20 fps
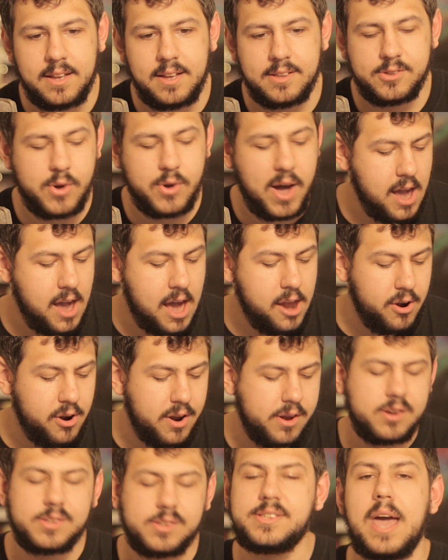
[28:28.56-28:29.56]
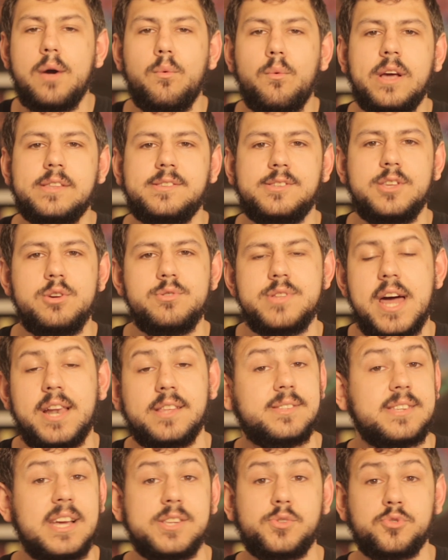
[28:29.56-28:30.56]
So I don't understand why it's the
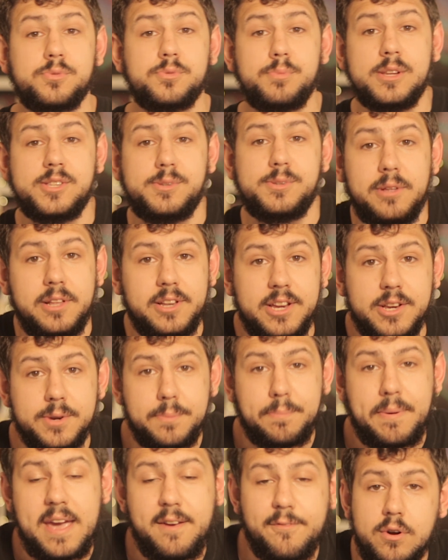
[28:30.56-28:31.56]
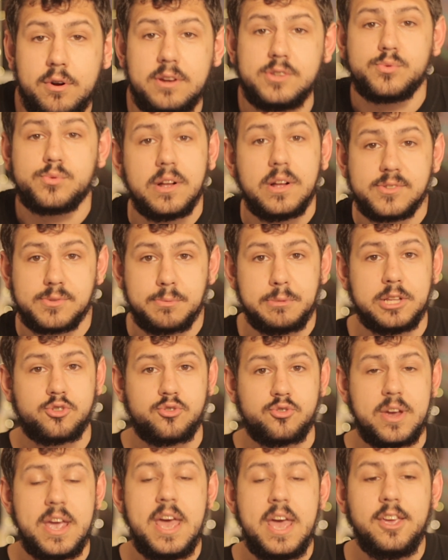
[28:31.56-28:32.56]
United States' responsibility to pay for Israel's
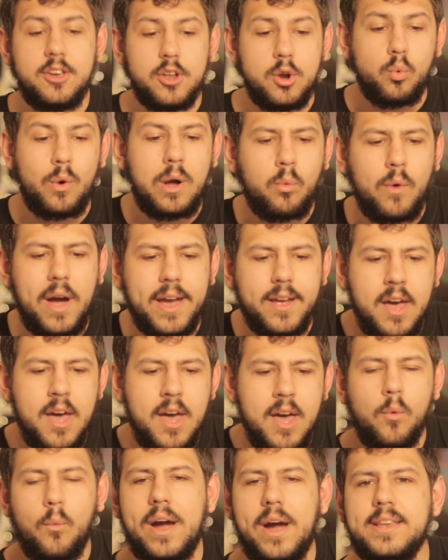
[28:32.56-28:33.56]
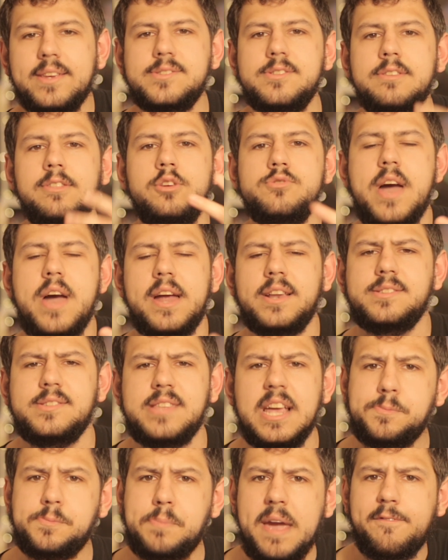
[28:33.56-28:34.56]
military. You know, why doesn't the United
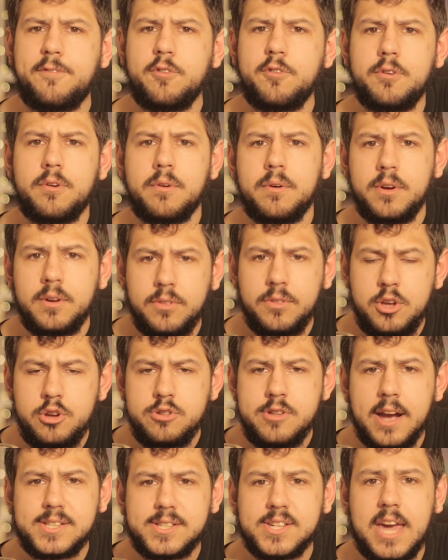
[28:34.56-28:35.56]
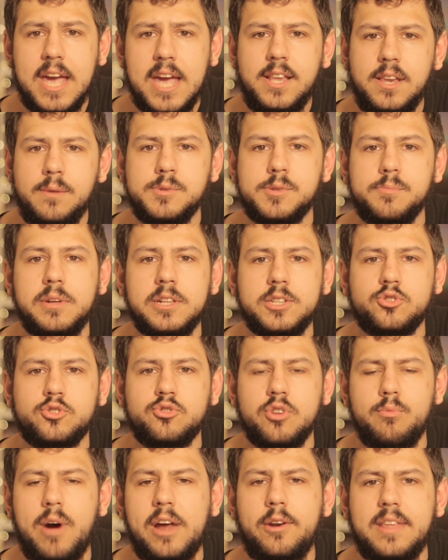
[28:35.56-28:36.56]
States pay for the United Kingdom's
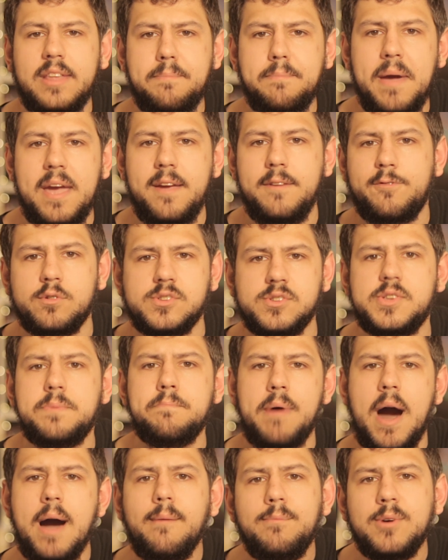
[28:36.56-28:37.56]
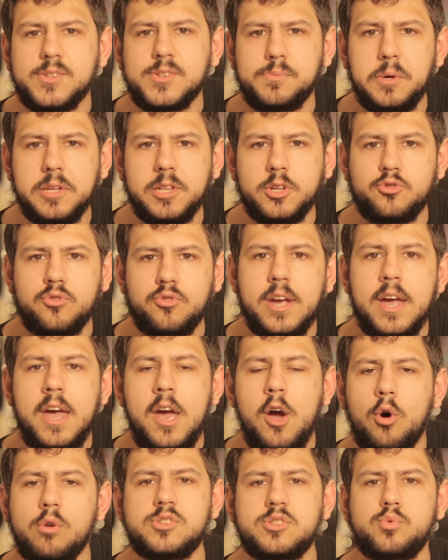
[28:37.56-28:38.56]
military? Why don't they pay for Zimbabwe's military,
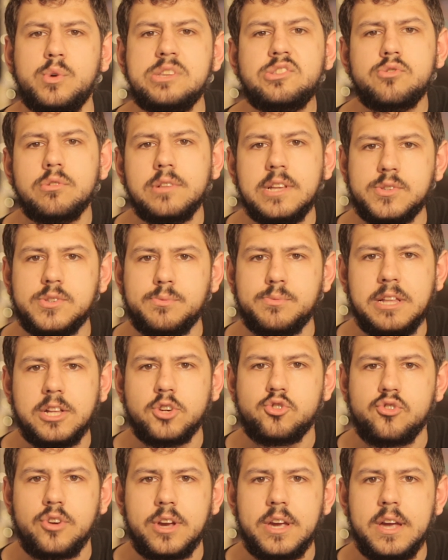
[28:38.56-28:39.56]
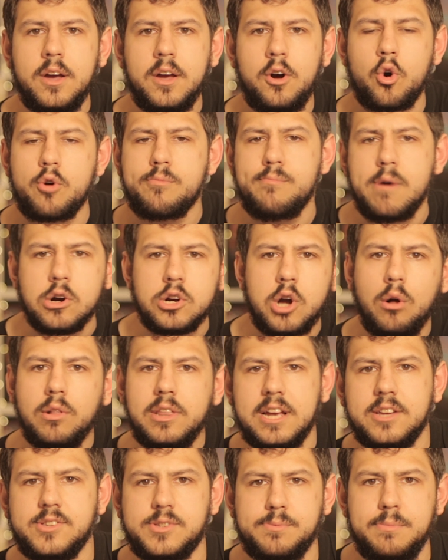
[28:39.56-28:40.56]
or Switzerland's military, or
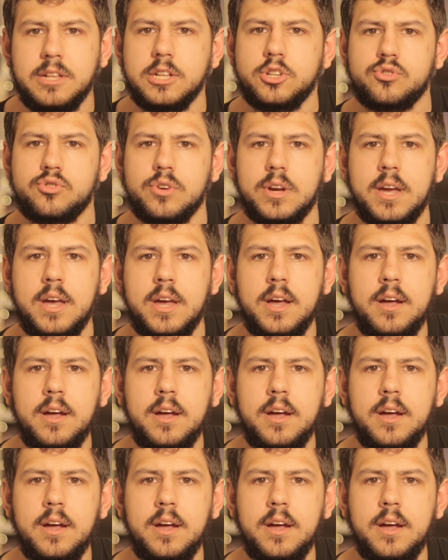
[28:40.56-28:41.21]
Mongolia's military?